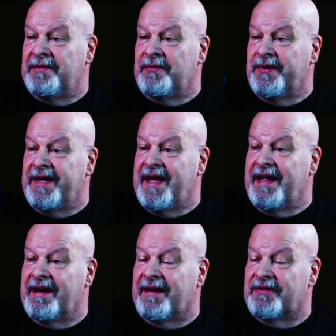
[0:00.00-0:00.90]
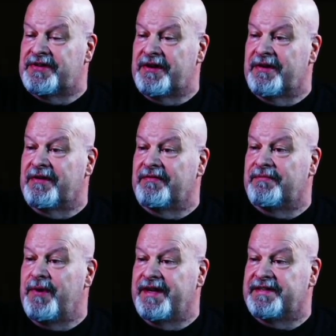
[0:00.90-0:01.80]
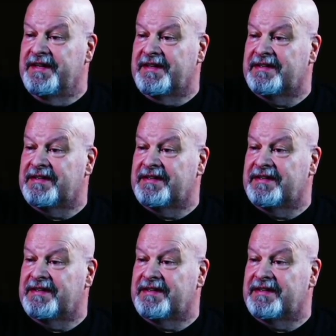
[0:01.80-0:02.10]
we ate our share of breadsticks.